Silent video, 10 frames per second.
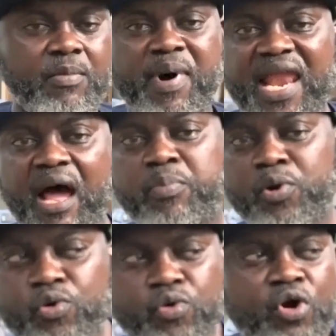
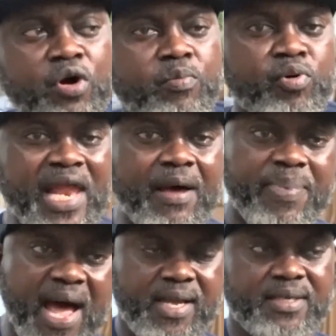Balablu,
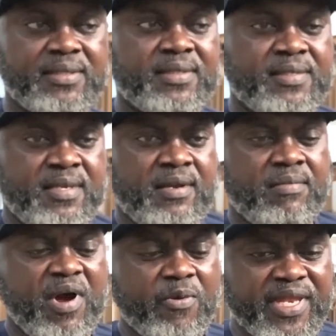Bulaba.
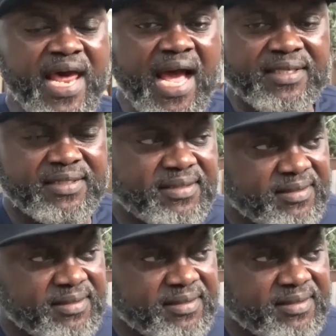But with that,